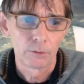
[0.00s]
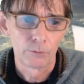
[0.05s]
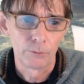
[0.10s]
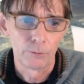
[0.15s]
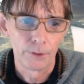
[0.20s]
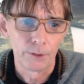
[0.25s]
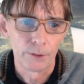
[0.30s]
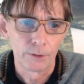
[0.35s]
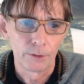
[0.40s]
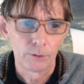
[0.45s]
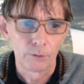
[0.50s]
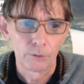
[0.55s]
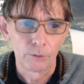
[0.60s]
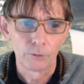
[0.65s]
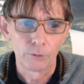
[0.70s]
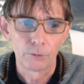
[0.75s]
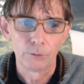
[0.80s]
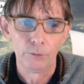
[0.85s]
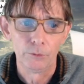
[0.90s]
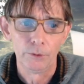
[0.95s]
to here
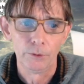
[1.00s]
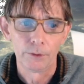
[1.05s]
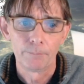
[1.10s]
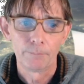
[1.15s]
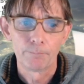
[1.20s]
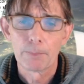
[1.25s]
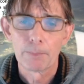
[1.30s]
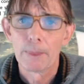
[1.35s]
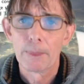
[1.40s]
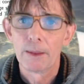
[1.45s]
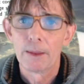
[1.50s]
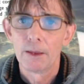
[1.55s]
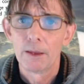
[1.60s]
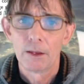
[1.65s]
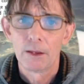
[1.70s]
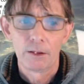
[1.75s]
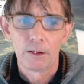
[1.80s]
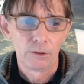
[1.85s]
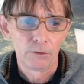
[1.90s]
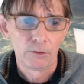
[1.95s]
to the
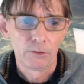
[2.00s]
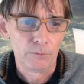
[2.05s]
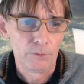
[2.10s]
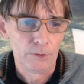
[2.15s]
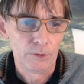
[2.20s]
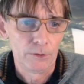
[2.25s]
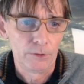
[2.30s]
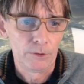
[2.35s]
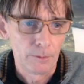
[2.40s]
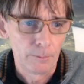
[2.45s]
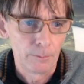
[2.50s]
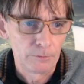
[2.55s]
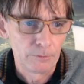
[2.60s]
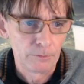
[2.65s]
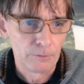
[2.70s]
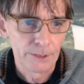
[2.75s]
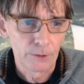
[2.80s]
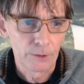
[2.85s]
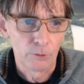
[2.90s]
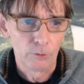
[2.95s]

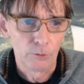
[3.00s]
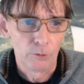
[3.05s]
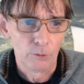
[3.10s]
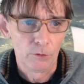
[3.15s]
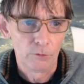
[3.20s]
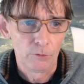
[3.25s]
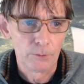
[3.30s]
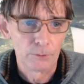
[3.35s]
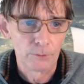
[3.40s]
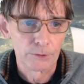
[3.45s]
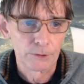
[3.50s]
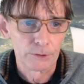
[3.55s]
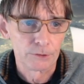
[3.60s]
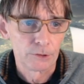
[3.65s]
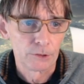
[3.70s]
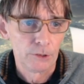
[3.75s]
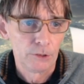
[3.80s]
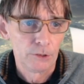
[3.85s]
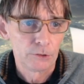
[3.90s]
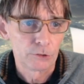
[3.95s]
0
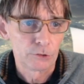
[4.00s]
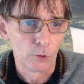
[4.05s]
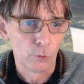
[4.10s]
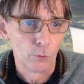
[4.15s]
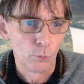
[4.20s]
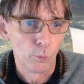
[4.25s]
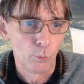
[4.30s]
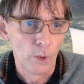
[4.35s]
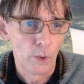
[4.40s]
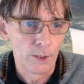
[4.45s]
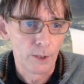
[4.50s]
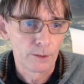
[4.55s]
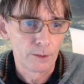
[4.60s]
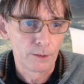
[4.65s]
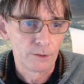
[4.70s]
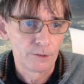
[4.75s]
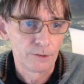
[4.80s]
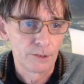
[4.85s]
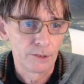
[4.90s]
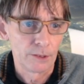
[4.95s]
voltage. So
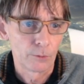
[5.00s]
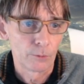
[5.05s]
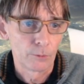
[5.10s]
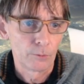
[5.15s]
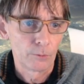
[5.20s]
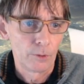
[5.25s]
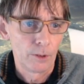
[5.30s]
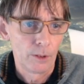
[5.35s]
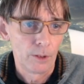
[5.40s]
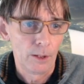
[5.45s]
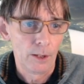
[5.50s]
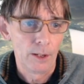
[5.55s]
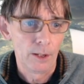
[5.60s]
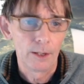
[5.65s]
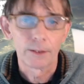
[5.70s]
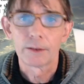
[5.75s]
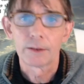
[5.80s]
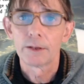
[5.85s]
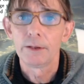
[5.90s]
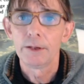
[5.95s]
1, 0
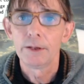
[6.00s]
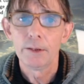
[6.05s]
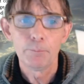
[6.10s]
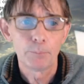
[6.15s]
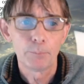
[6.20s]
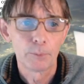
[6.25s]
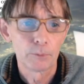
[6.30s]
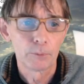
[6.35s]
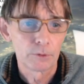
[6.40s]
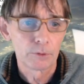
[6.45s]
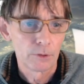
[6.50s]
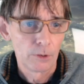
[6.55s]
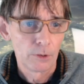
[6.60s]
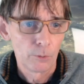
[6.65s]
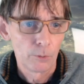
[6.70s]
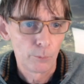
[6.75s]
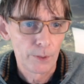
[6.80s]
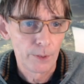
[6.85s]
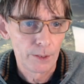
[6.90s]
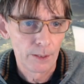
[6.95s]
at the input,
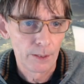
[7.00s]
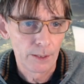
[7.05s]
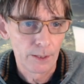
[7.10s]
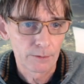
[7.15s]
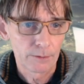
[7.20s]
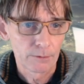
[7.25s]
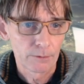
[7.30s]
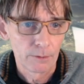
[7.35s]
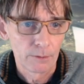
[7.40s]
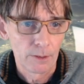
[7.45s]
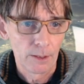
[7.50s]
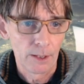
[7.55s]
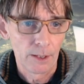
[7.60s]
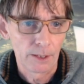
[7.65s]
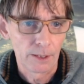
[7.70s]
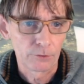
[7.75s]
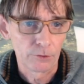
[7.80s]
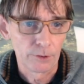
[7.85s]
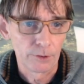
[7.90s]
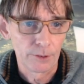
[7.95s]
we get
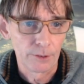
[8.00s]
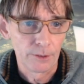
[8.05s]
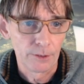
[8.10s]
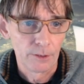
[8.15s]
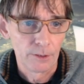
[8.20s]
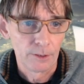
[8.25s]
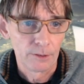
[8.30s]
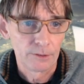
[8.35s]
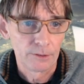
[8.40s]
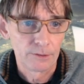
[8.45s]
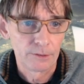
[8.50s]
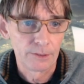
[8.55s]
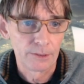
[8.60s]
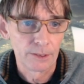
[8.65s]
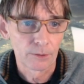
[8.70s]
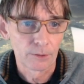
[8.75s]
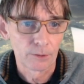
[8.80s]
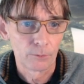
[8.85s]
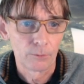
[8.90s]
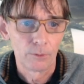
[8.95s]
actually
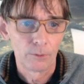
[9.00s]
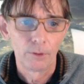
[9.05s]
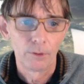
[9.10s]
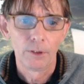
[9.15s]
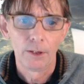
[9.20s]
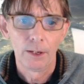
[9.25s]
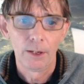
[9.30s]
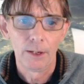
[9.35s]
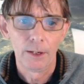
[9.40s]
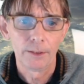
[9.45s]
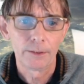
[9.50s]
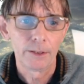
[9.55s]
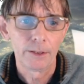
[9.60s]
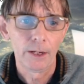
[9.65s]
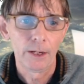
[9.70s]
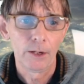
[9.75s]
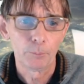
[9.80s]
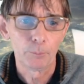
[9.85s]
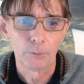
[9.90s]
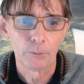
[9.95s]
0 at
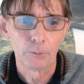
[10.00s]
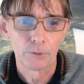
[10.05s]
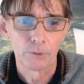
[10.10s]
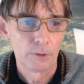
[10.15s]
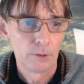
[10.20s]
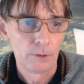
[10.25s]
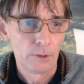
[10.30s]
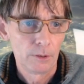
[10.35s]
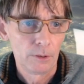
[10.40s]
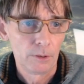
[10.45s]
the output.